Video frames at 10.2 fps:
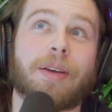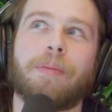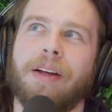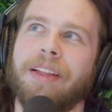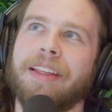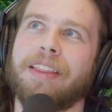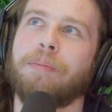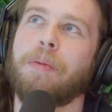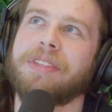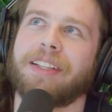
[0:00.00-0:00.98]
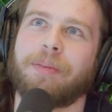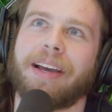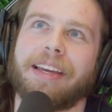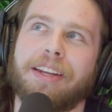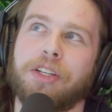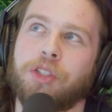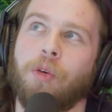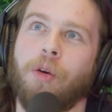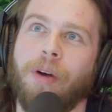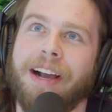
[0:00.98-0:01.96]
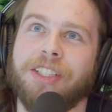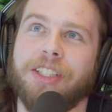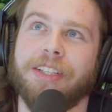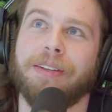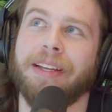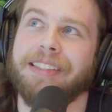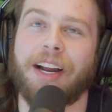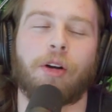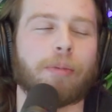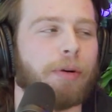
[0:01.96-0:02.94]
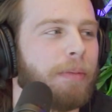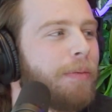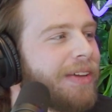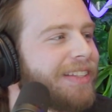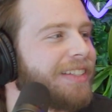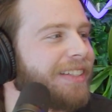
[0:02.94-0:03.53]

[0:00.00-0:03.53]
a lot of the moments I look back and enjoy were actually like terrible moments